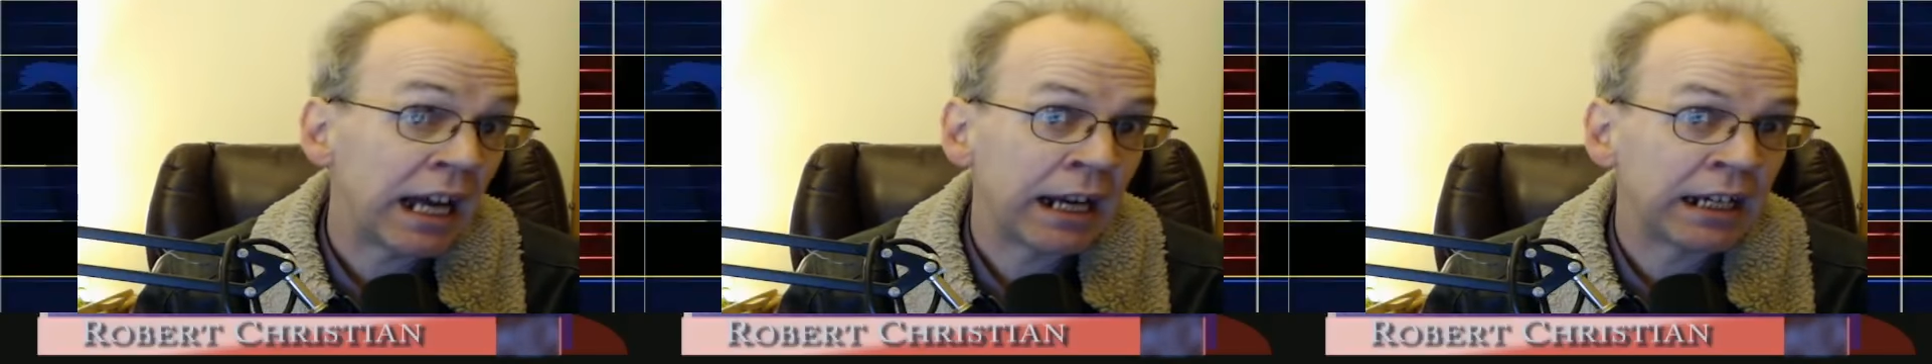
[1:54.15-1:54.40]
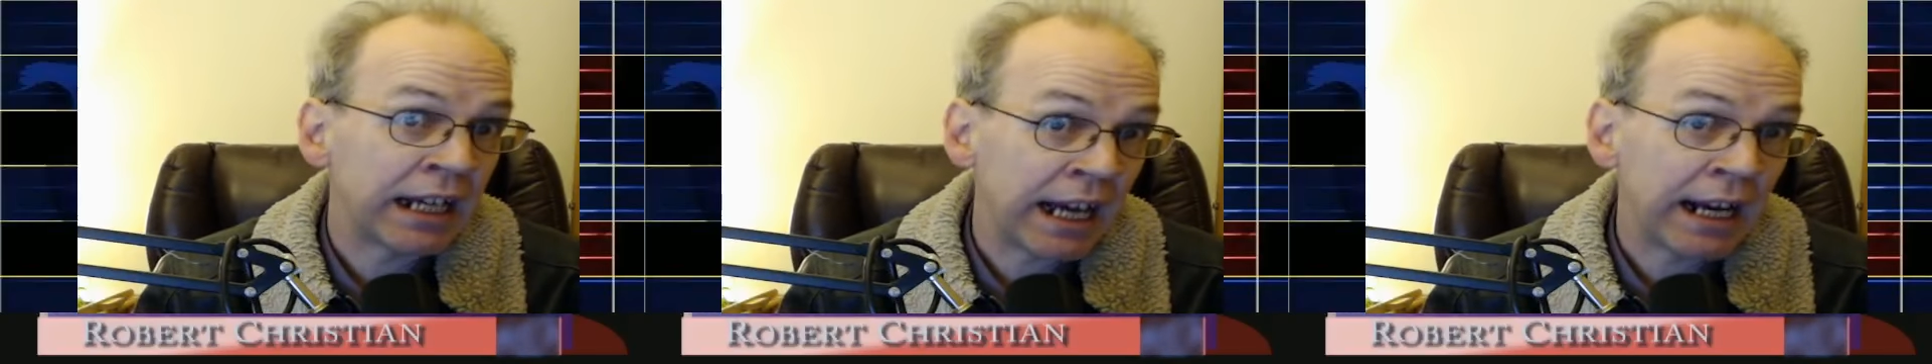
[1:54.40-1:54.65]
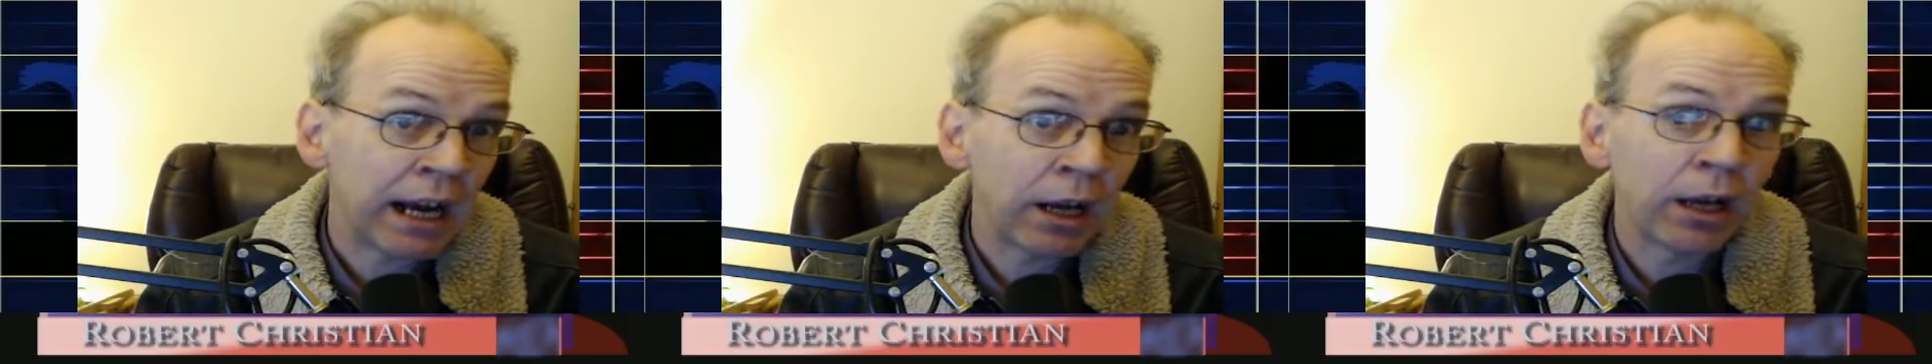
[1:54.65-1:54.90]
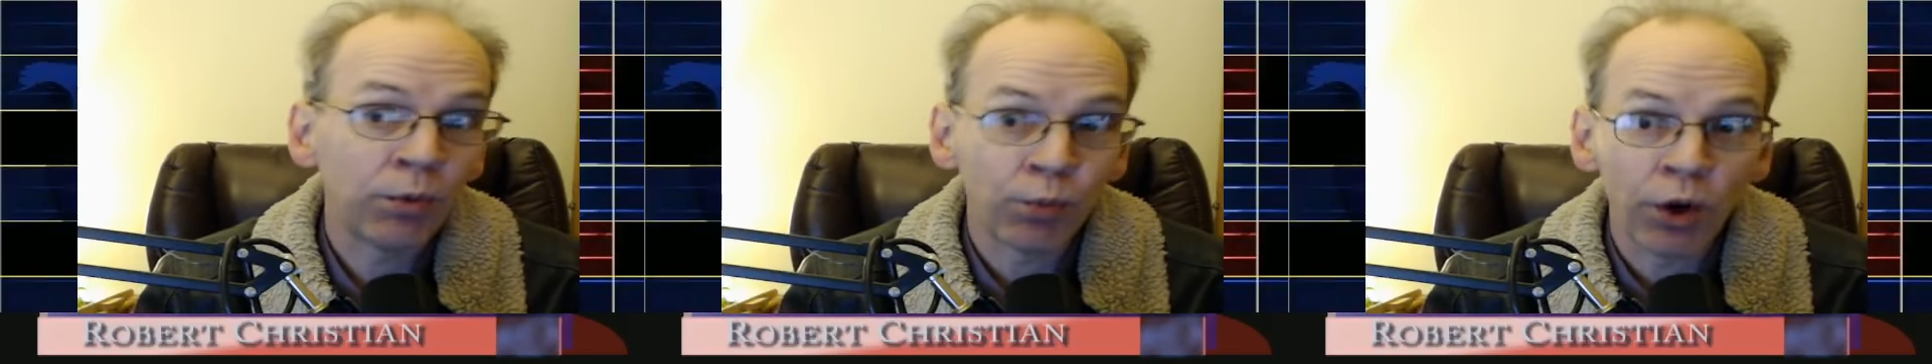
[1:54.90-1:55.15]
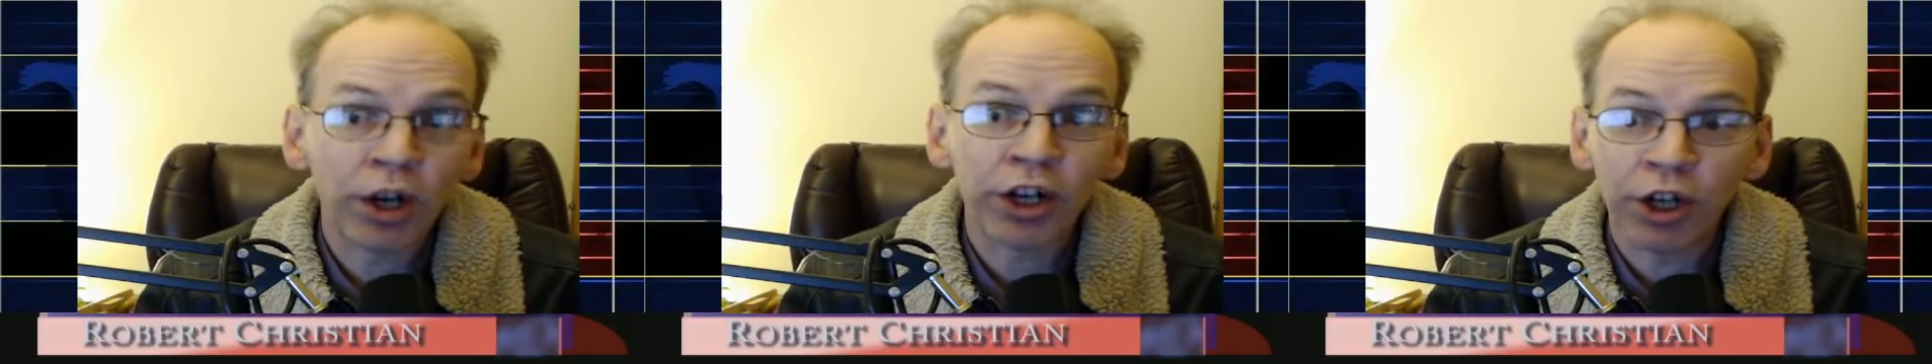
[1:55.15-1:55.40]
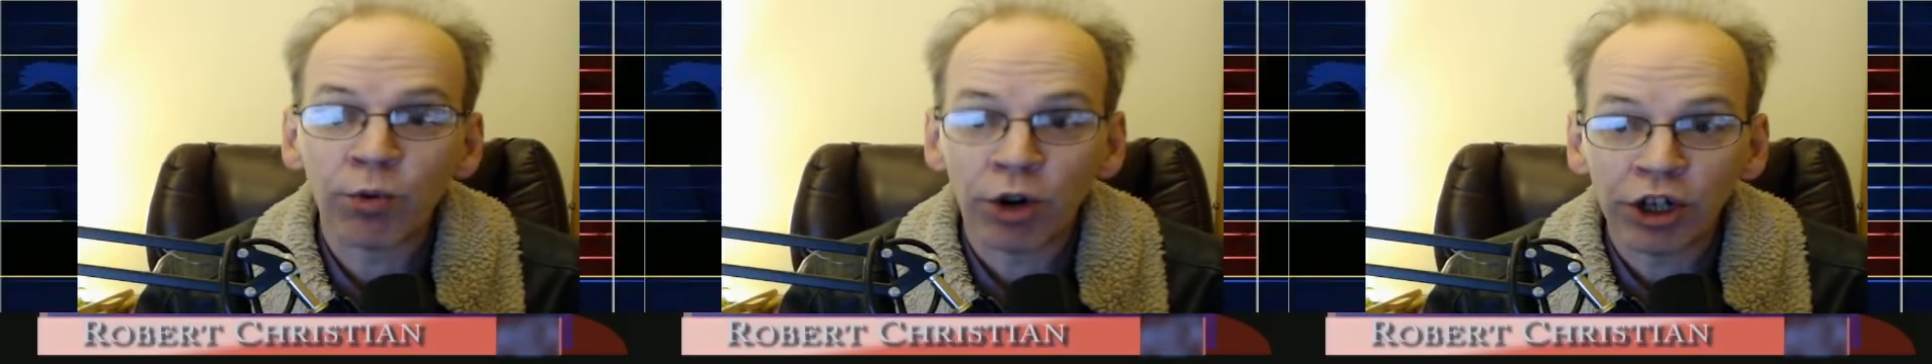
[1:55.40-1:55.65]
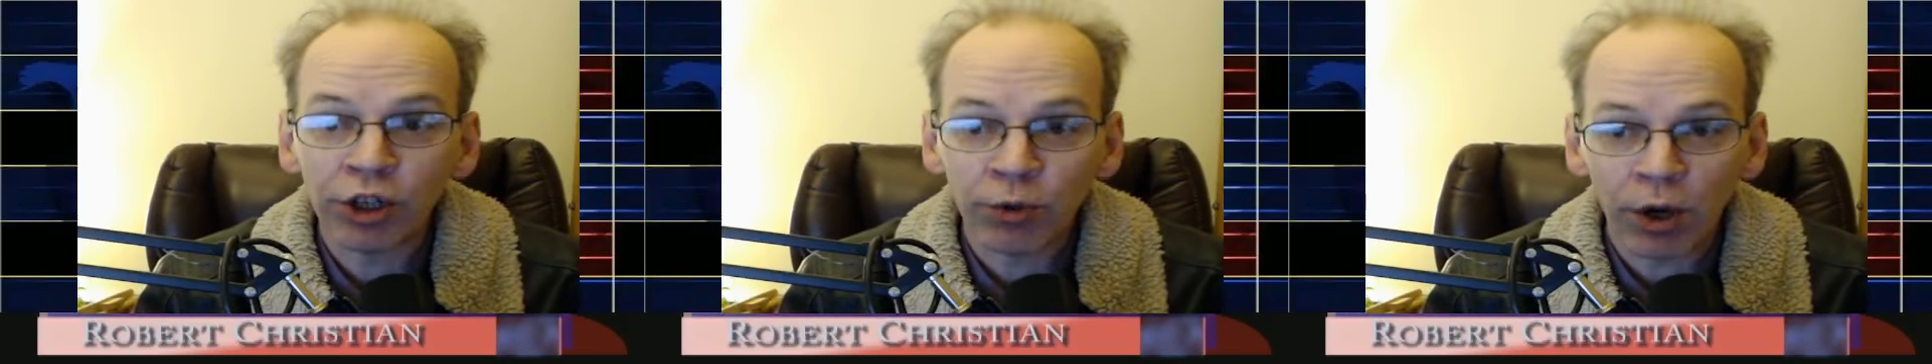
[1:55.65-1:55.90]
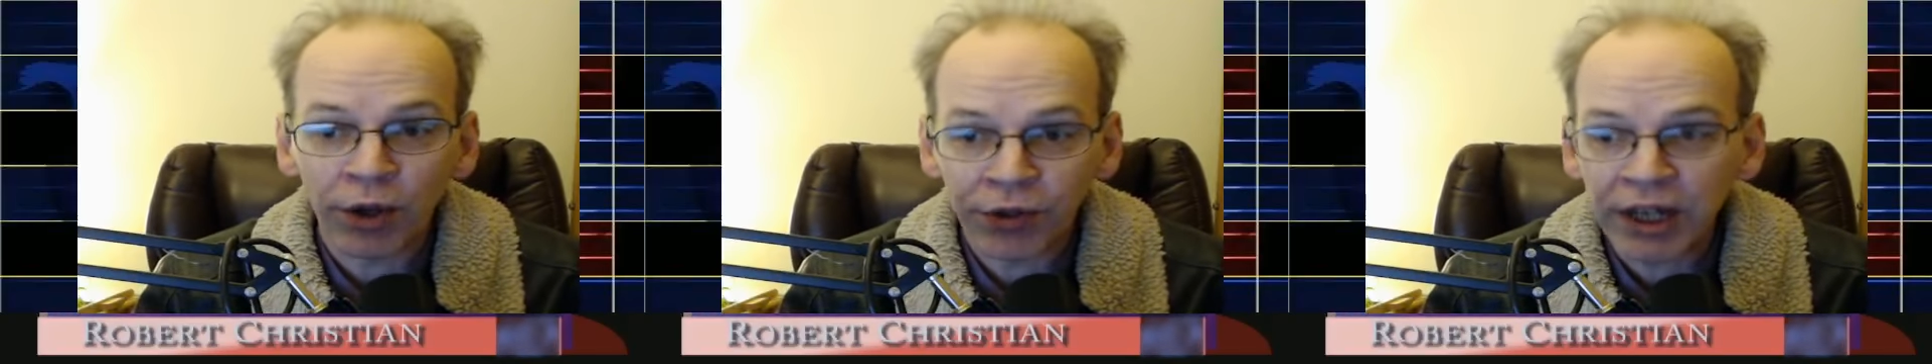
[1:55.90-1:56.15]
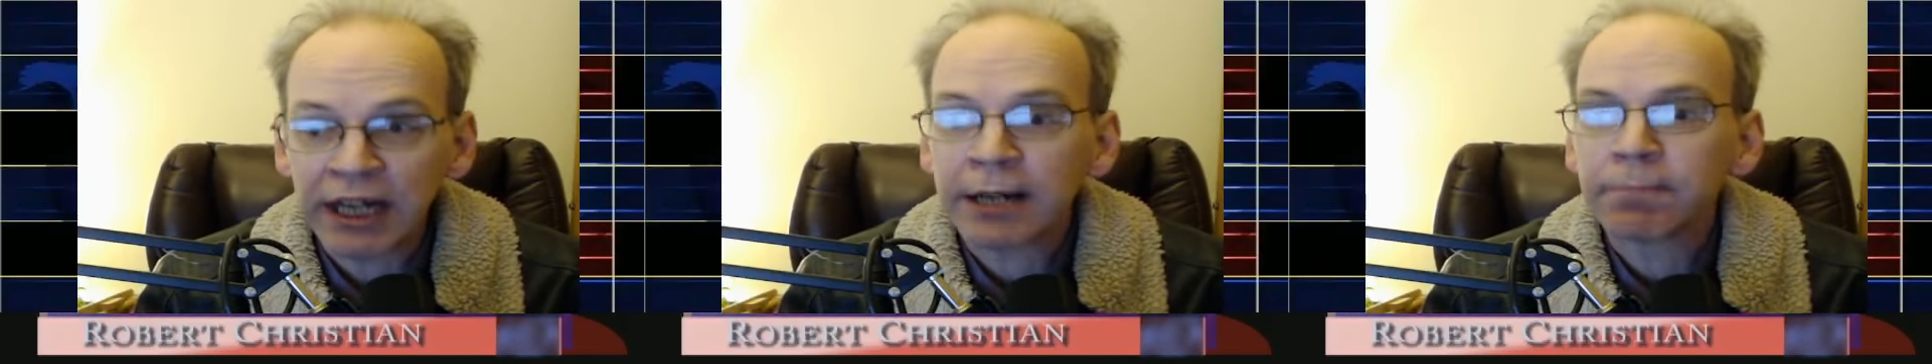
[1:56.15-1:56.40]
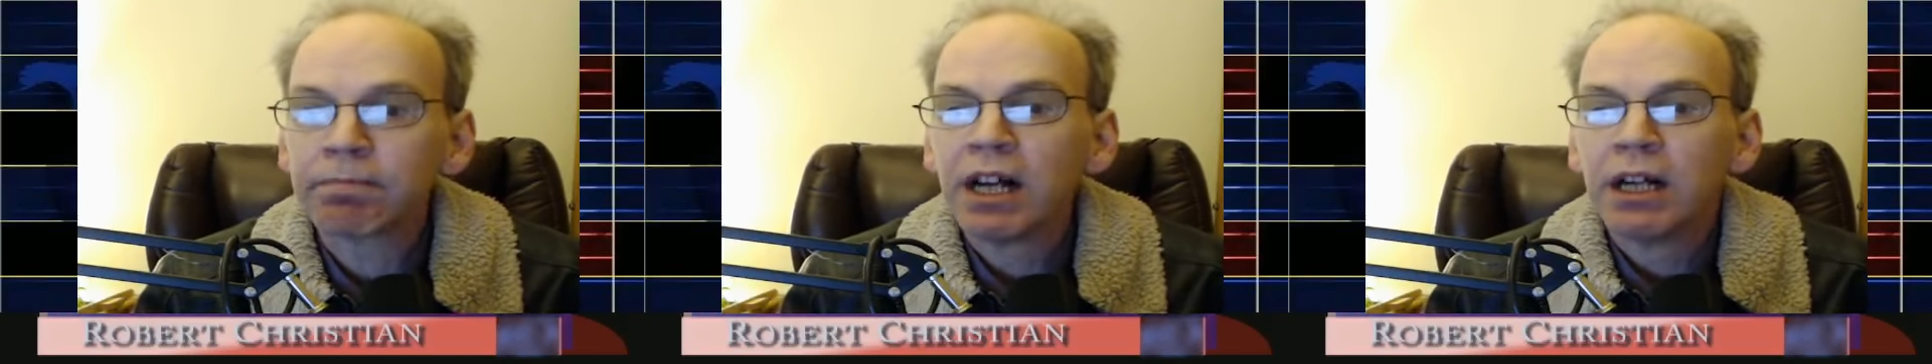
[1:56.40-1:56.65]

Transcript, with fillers: And again, I want to know what you all think.